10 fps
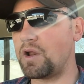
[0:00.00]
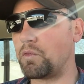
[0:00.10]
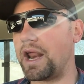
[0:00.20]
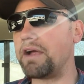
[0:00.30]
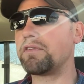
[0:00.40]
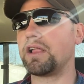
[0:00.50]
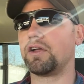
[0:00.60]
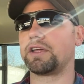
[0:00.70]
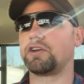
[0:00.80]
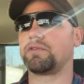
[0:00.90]
Whenever I
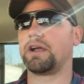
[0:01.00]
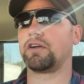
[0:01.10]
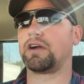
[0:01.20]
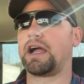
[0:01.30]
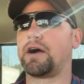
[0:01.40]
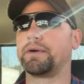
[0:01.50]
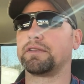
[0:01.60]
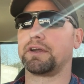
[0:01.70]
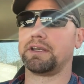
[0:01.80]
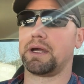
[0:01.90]
look at a trailer, I
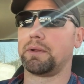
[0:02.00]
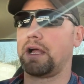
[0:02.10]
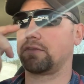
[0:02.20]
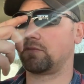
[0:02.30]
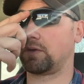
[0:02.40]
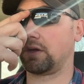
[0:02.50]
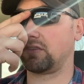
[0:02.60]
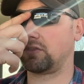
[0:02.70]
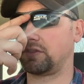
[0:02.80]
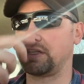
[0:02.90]
always look at double axle
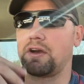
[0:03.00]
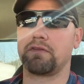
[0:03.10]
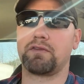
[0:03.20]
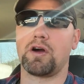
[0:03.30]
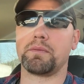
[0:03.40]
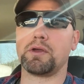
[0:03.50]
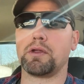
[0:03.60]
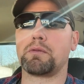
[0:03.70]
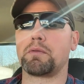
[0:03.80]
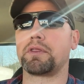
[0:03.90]
trailers. You'll see on our farm, the
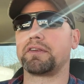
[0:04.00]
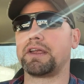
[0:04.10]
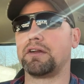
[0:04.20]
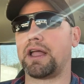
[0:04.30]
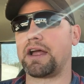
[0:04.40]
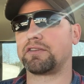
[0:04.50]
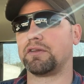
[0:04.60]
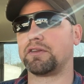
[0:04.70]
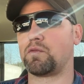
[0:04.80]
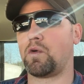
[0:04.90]
only one with a single
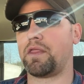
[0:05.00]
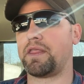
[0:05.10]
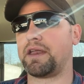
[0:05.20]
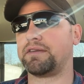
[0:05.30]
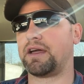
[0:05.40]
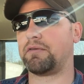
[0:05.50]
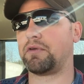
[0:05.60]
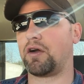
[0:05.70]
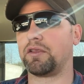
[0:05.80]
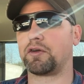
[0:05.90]
axle is the one that
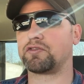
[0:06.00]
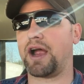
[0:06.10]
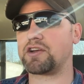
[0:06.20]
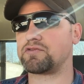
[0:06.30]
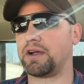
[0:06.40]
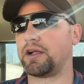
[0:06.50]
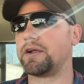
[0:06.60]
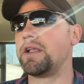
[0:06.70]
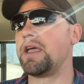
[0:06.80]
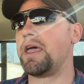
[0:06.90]
our little trash trailer.
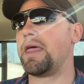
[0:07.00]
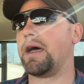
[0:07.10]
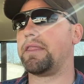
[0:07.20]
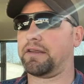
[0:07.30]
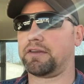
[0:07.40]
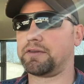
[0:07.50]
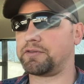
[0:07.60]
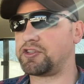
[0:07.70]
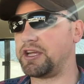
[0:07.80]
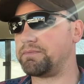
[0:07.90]
And that's because it
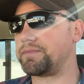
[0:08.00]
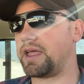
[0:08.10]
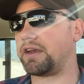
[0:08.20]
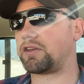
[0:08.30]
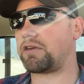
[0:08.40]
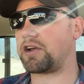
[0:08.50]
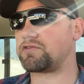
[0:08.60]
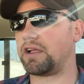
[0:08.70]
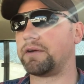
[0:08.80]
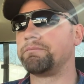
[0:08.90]
was cheap, and it's a trash
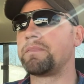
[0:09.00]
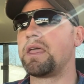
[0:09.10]
trailer.